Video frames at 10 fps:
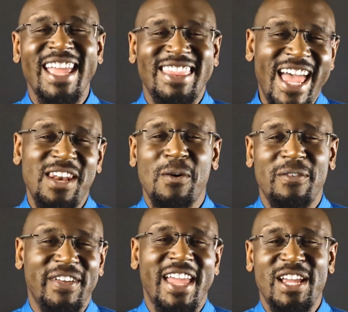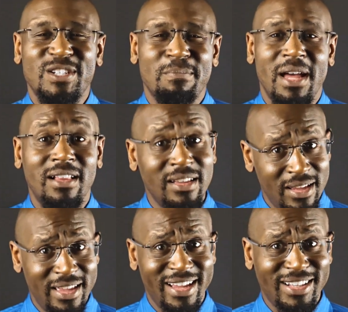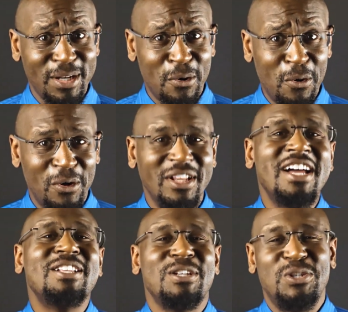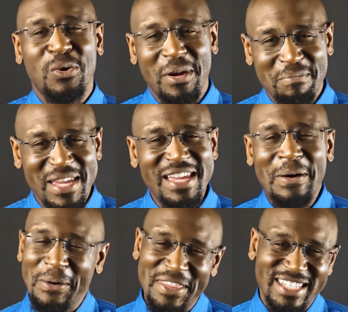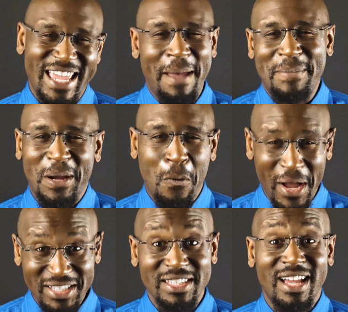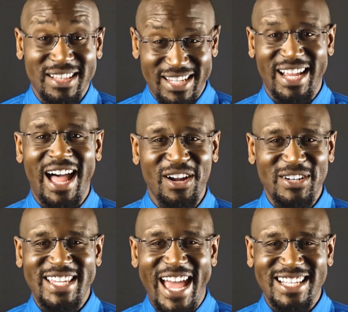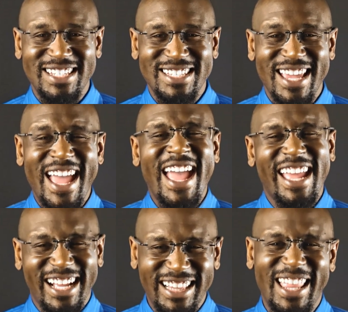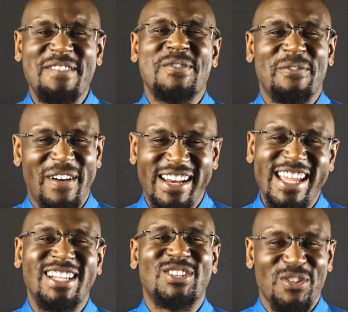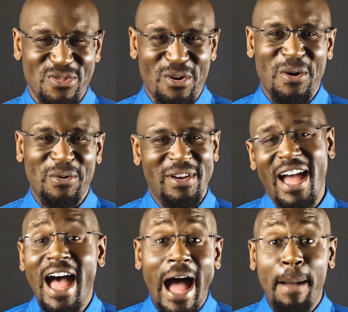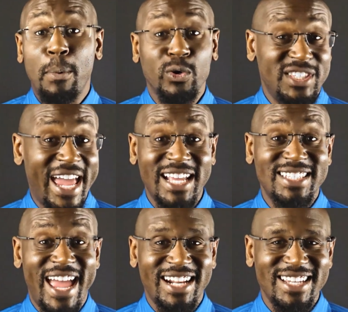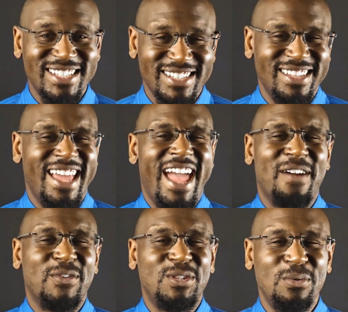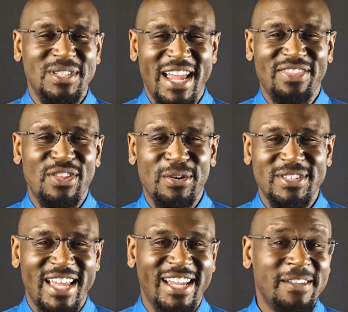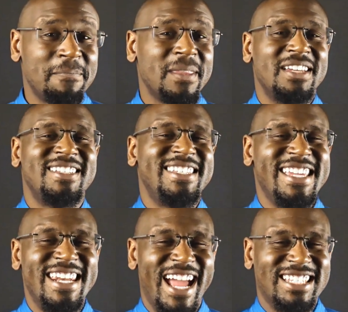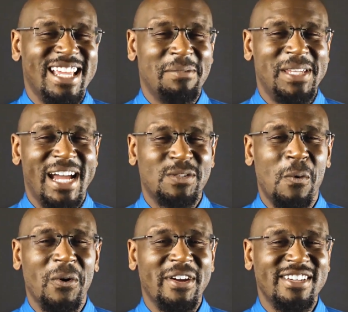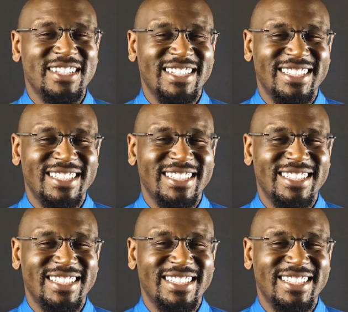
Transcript: hit that notification bell, click all to join me on this epic quest to conquer taxes, claim your financial throne. I post tax tactics every Tuesday and Thursday. See you next time, tax warriors.